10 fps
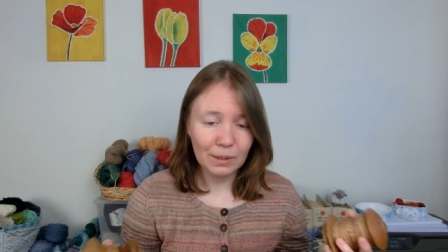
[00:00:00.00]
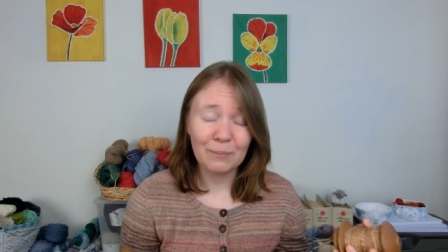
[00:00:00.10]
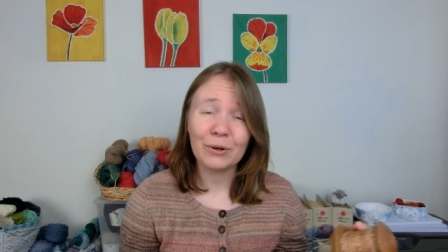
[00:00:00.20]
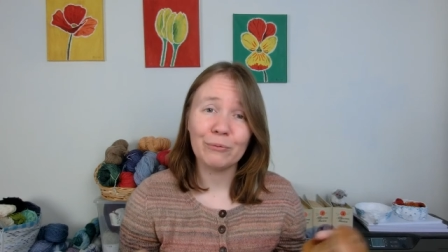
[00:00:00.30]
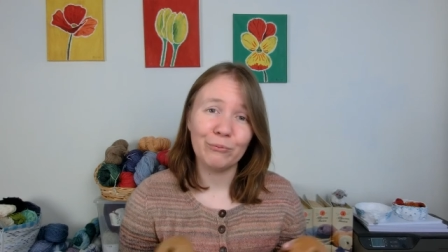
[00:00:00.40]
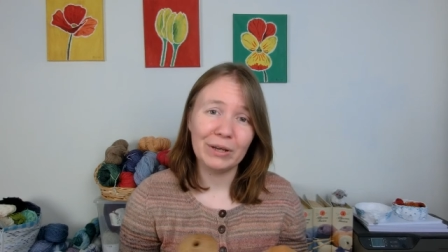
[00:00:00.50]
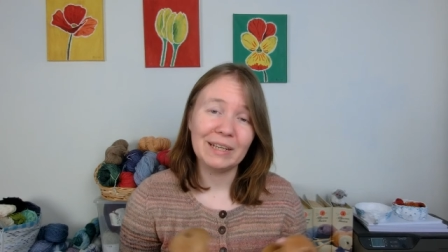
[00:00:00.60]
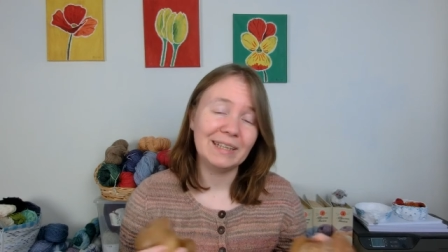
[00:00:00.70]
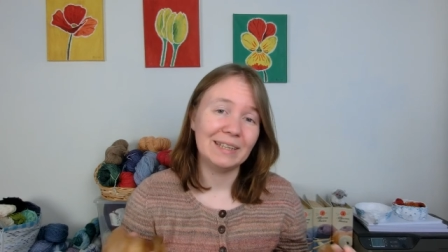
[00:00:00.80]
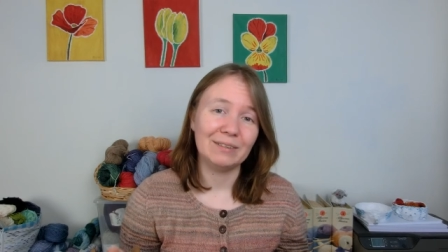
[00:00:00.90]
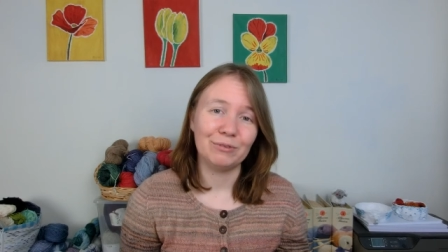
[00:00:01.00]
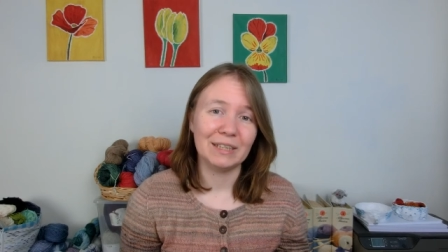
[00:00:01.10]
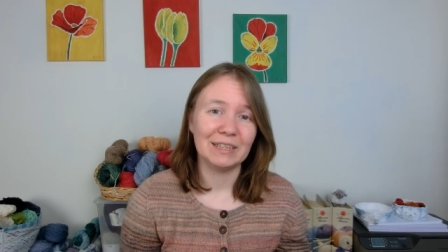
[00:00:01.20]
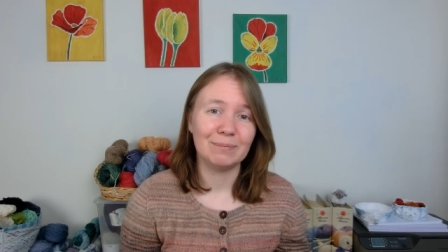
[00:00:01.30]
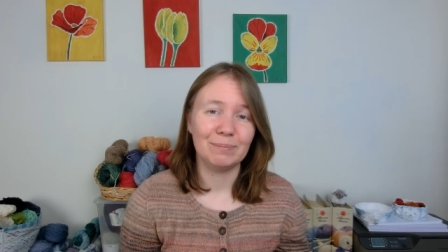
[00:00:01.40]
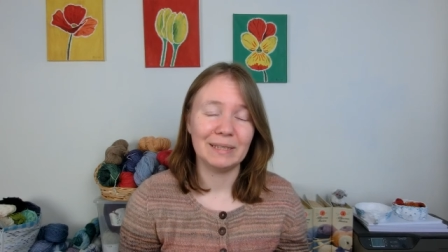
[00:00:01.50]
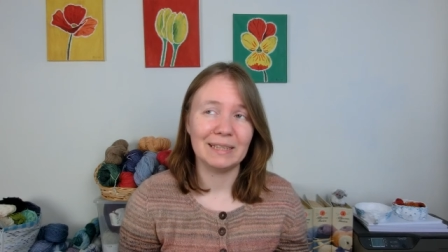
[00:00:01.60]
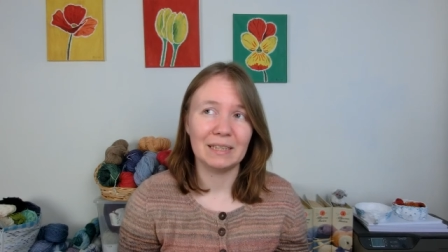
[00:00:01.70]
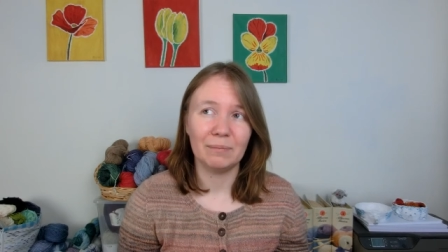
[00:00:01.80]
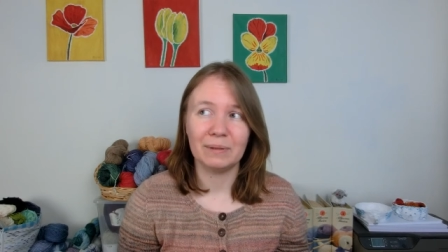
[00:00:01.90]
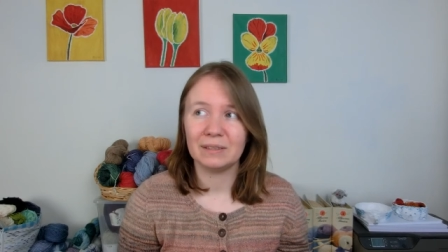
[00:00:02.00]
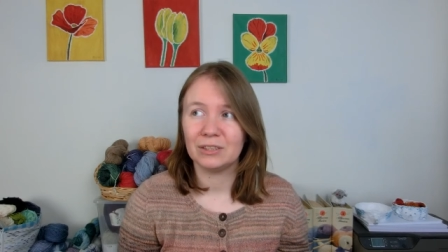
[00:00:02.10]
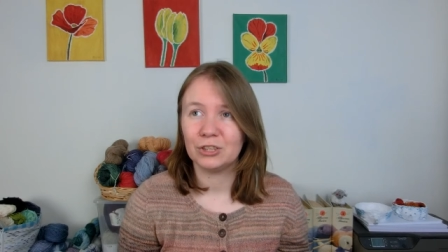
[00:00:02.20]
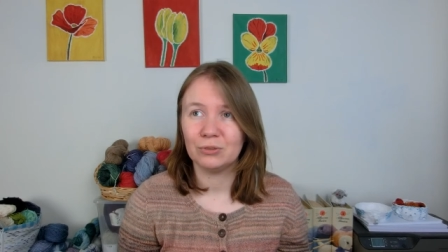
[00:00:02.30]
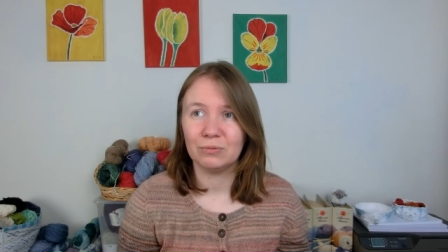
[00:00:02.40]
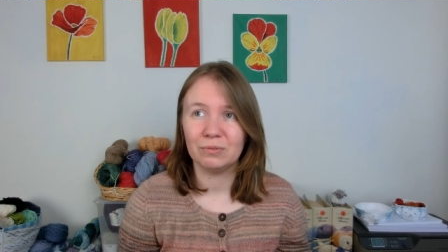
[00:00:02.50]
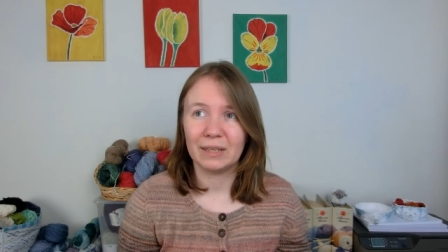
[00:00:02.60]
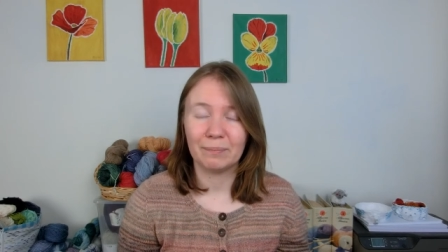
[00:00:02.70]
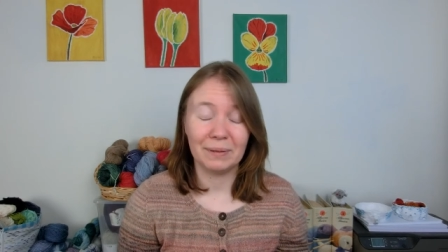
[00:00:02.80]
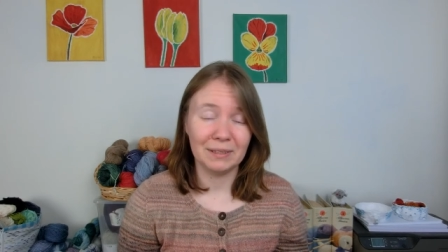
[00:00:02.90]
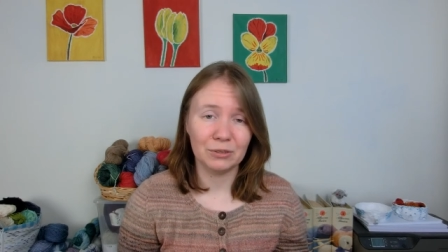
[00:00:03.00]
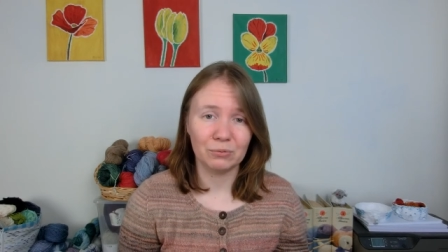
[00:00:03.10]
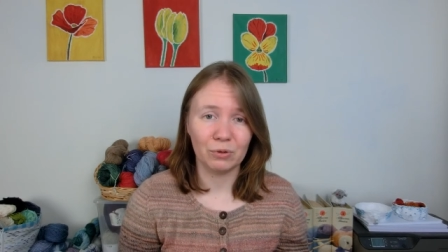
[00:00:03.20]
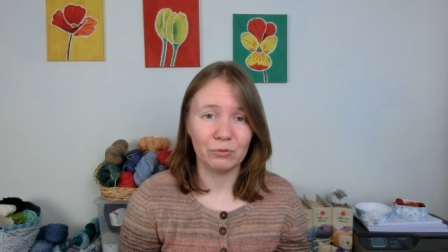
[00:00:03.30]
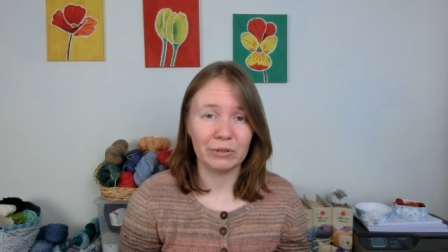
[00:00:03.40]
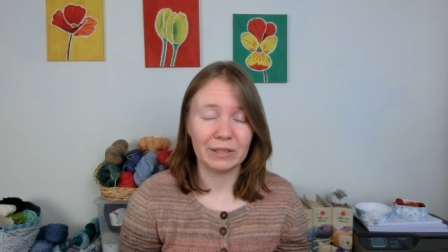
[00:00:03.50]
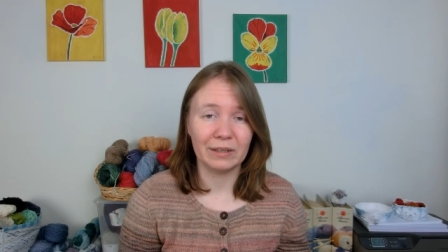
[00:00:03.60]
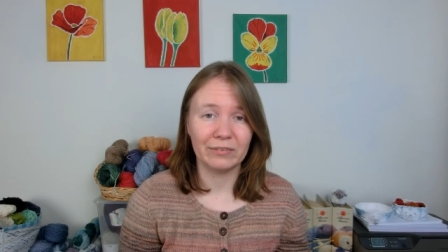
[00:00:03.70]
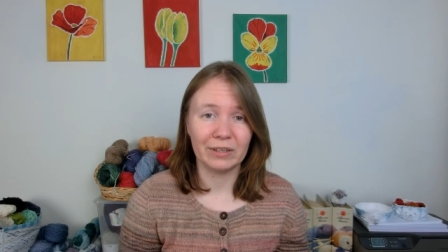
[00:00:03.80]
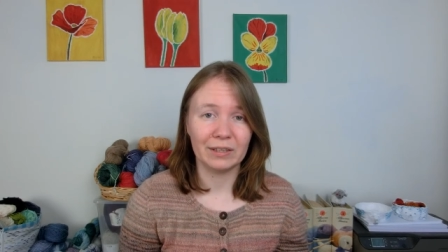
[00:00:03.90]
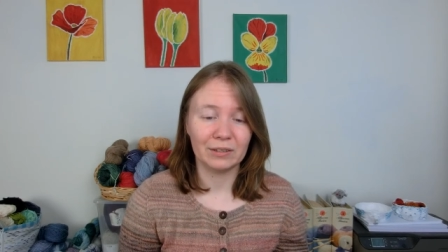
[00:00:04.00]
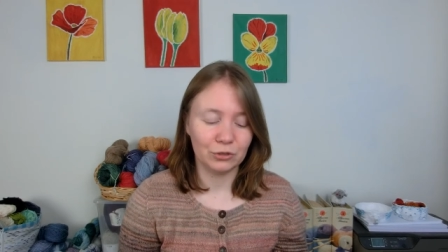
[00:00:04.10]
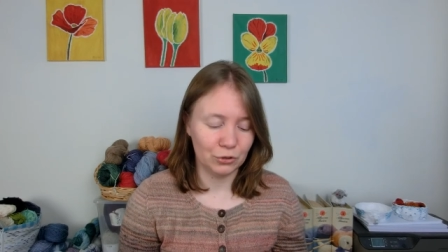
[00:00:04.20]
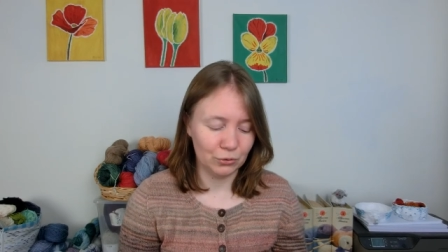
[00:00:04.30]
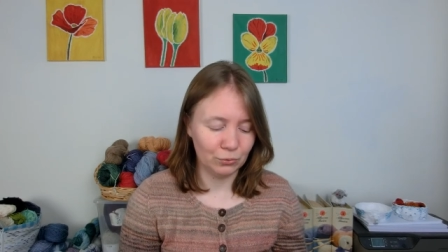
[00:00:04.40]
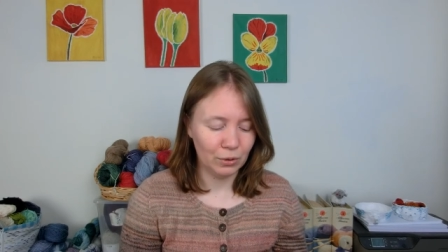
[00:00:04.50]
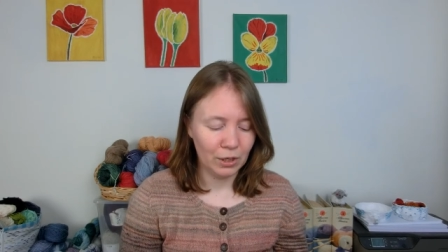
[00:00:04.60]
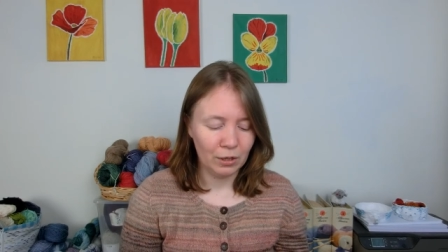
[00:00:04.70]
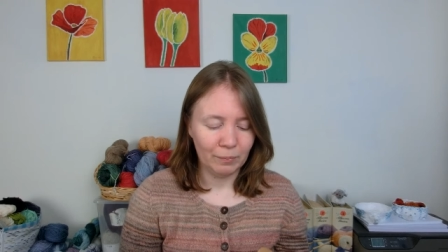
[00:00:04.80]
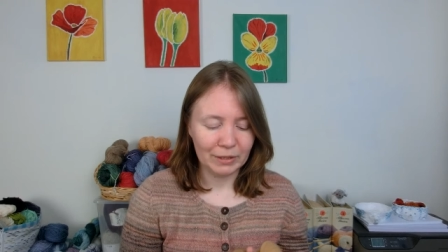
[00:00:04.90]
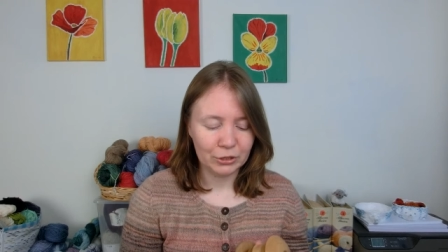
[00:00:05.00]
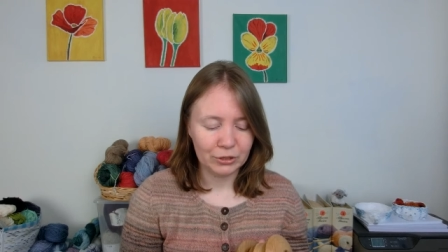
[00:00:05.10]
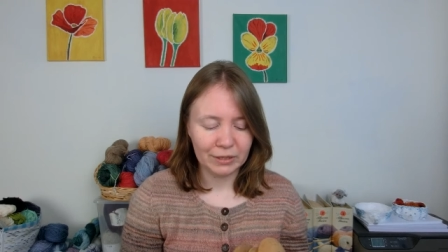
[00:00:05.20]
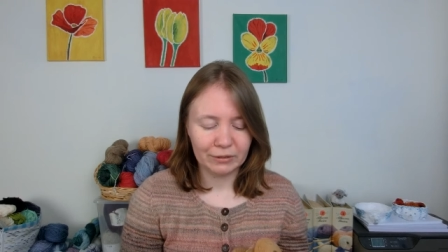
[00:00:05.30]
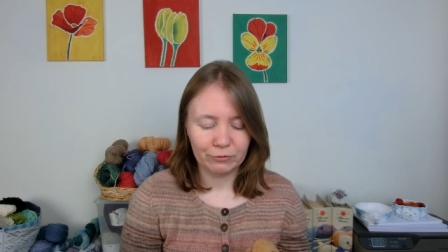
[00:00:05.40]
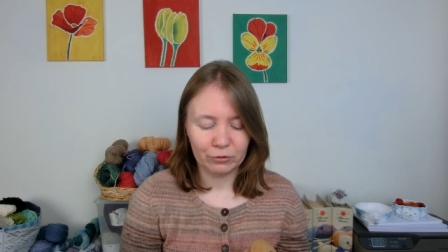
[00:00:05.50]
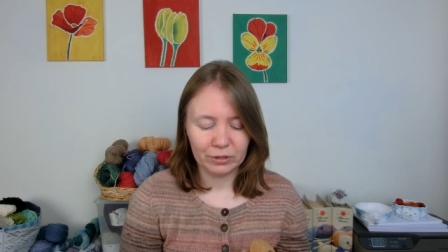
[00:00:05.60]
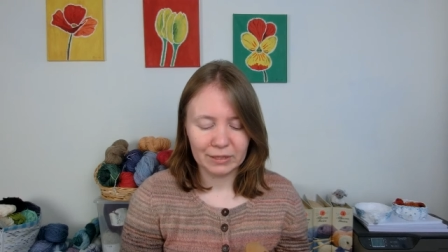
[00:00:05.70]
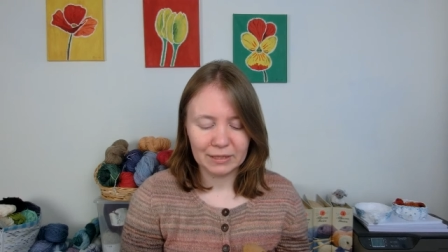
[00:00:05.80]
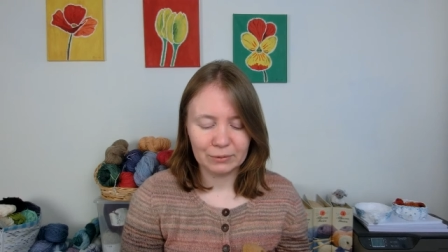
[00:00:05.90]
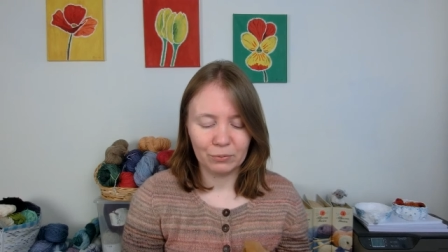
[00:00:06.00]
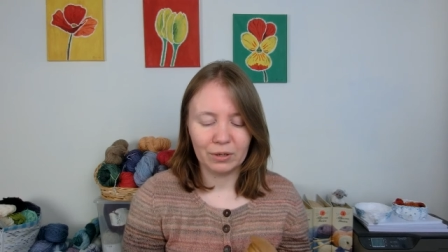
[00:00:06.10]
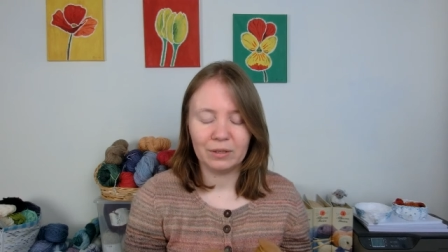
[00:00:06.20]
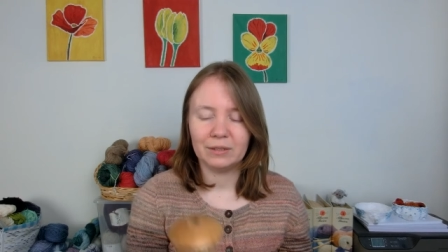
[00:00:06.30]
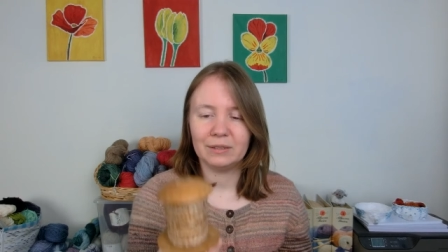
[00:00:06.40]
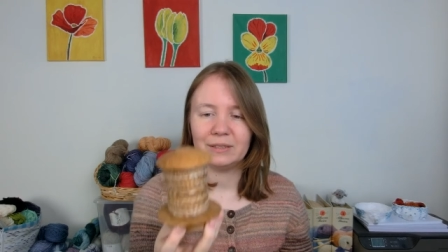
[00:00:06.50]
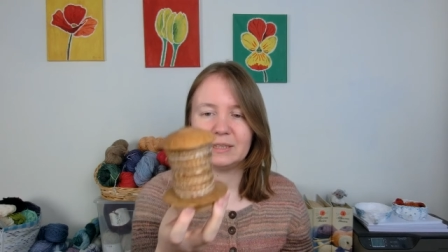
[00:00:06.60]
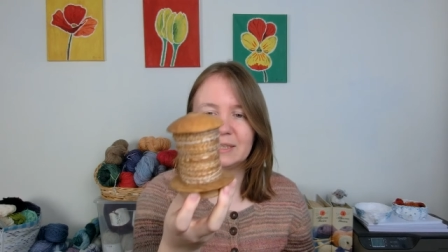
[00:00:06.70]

but I really, really split it up into like pencil roving, I think, to make sure that for this one, this